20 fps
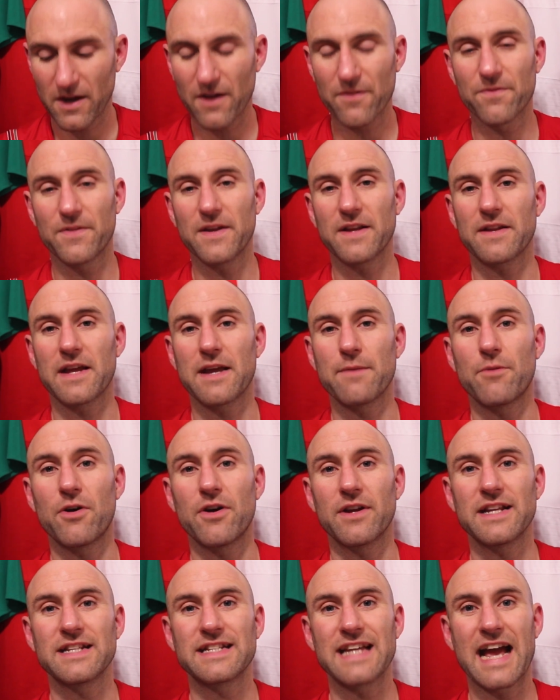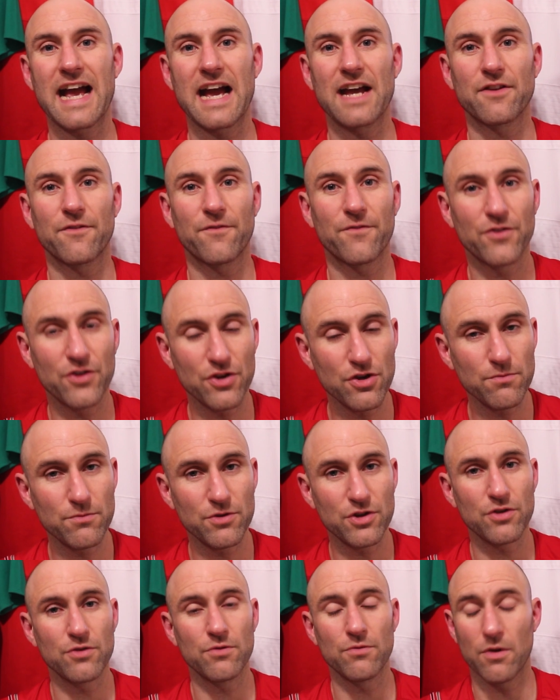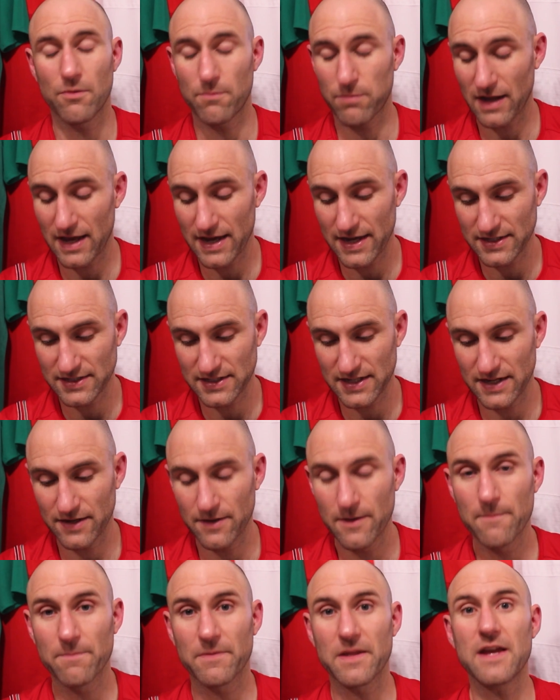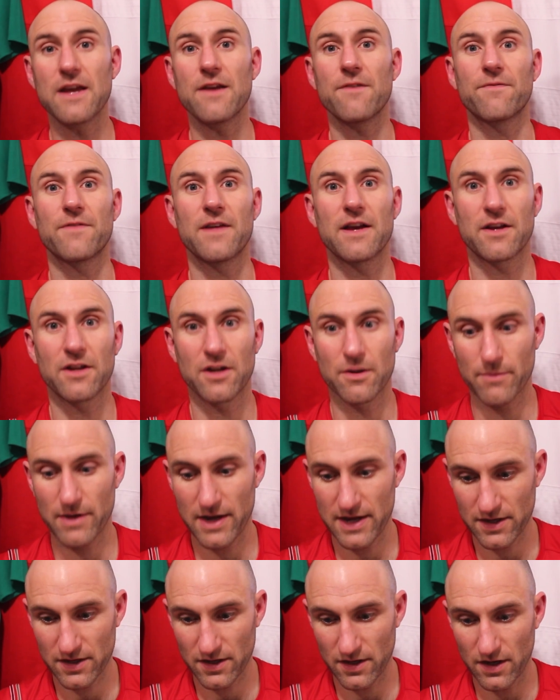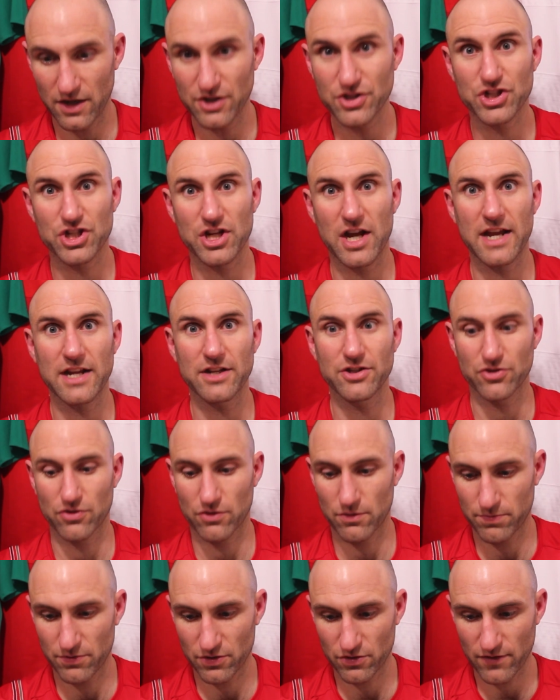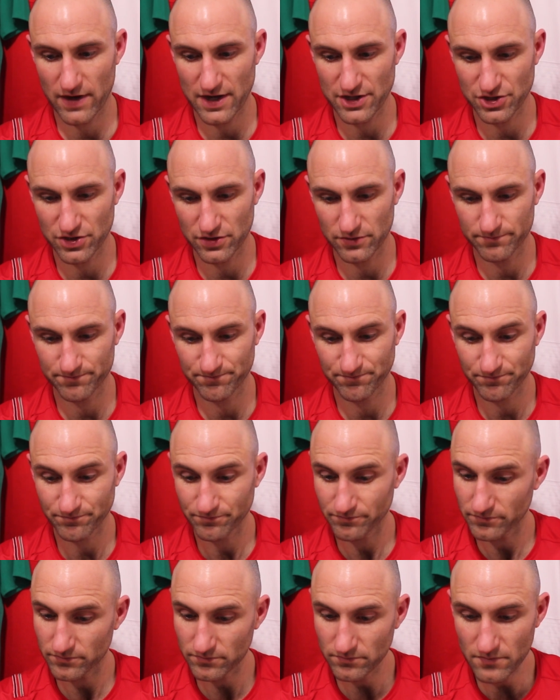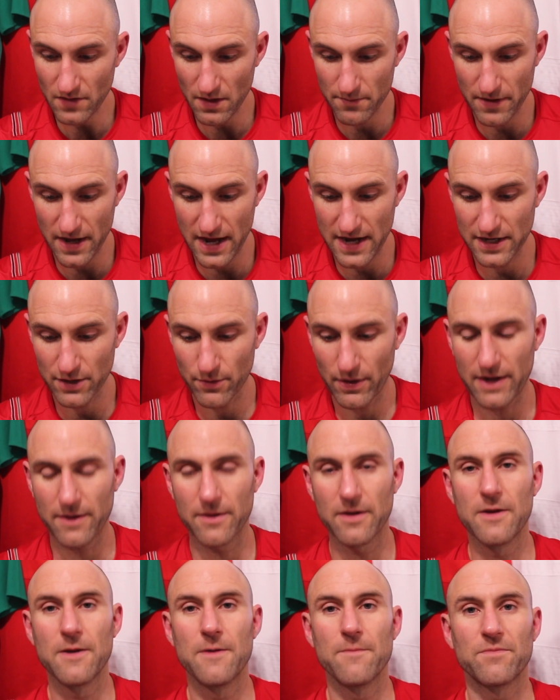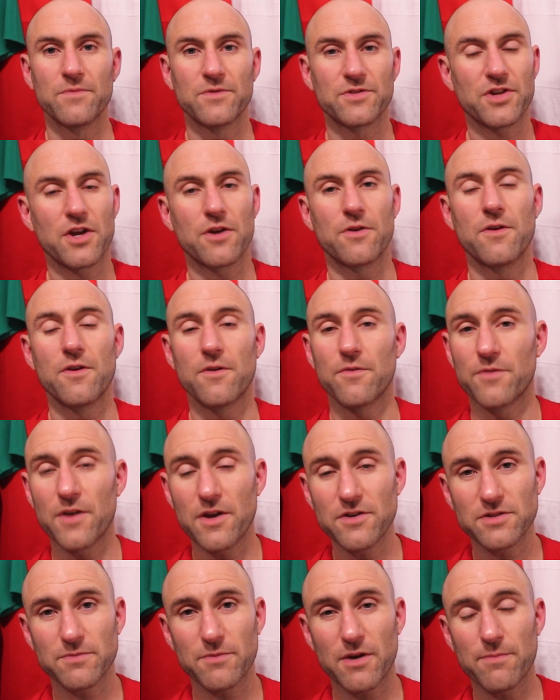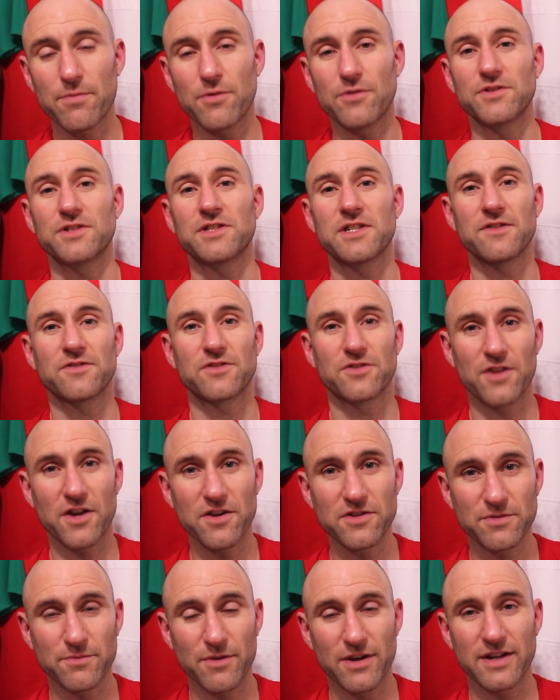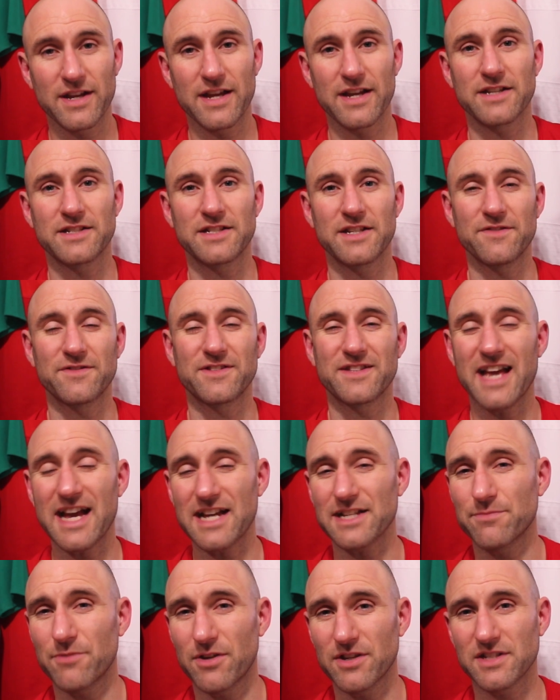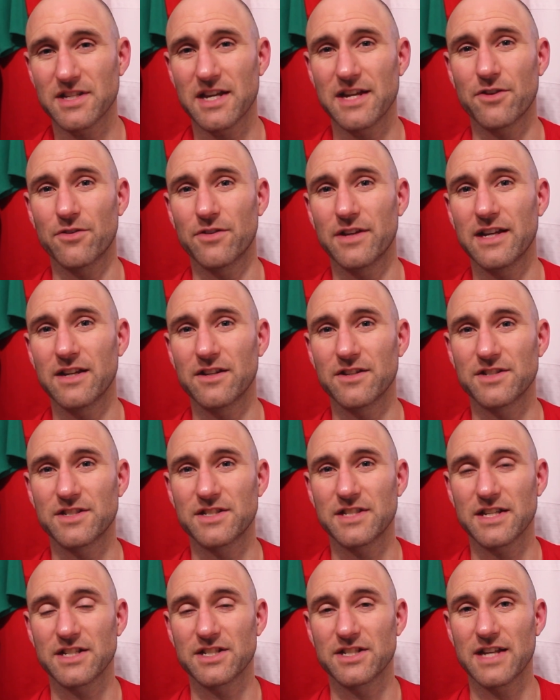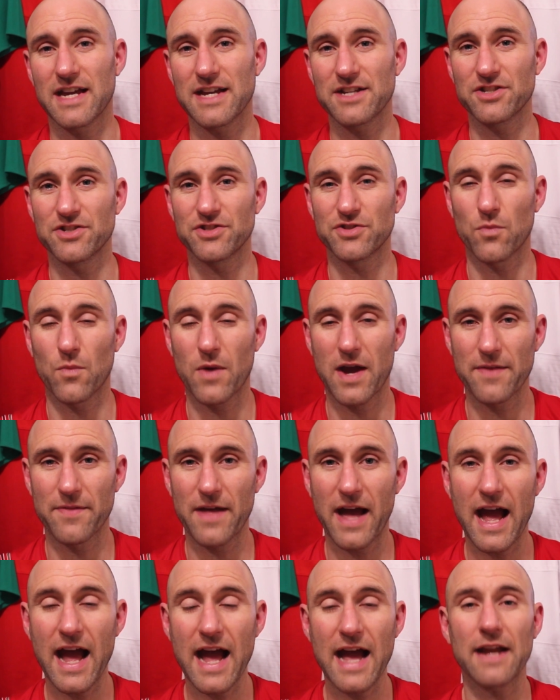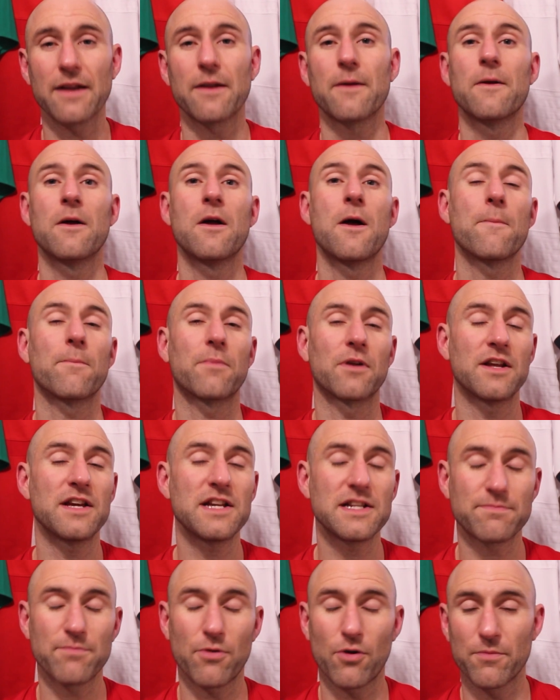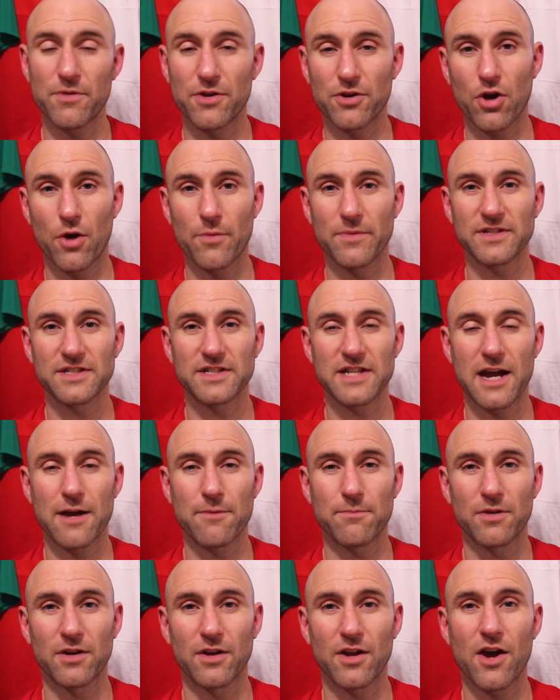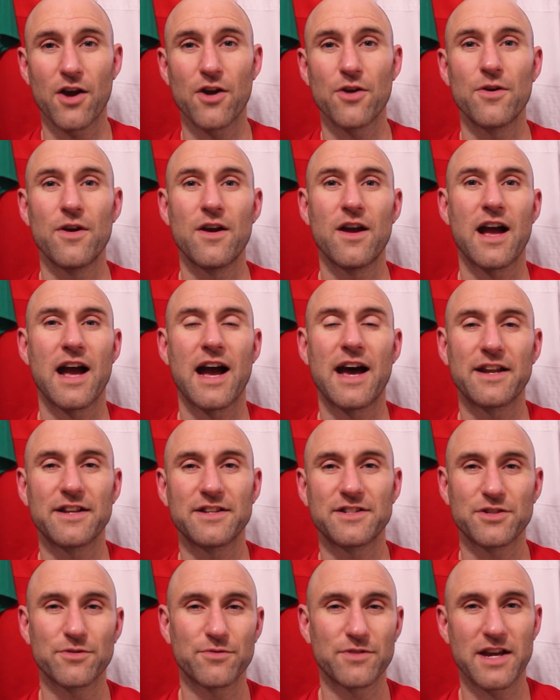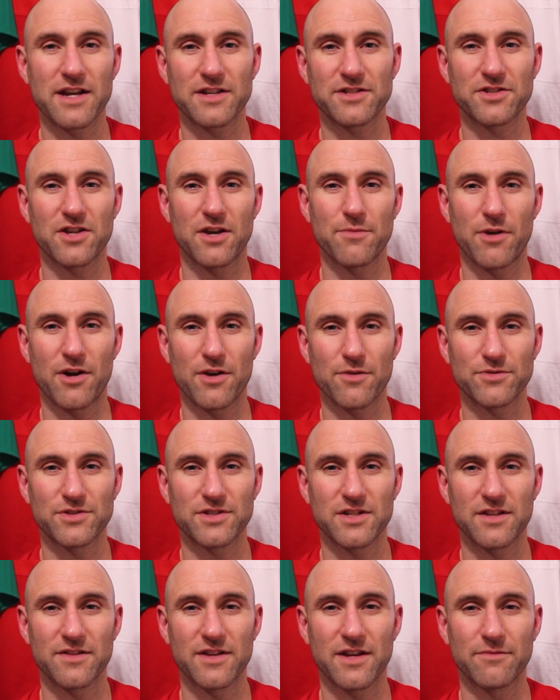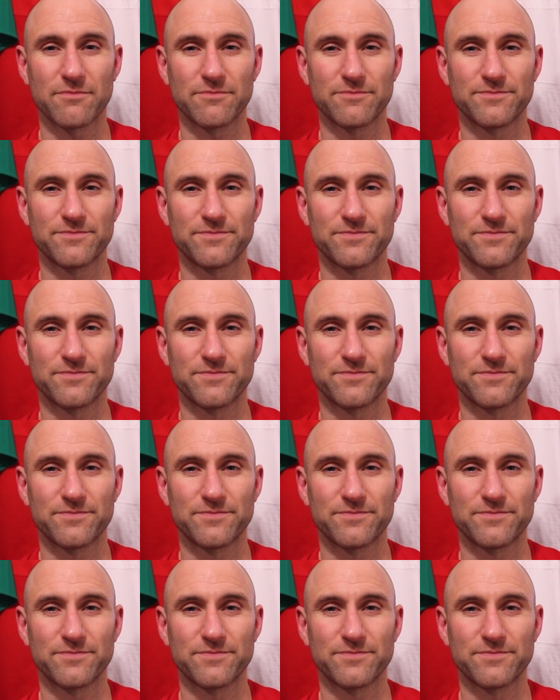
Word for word: I think they might need to add a few new players in if they're going to make a, a change or a progression but anyway, so those are my positives, those are my negatives, that's my take on England Six Nations and where they're at. Please pop your comments down below, and until next time, I will see you then.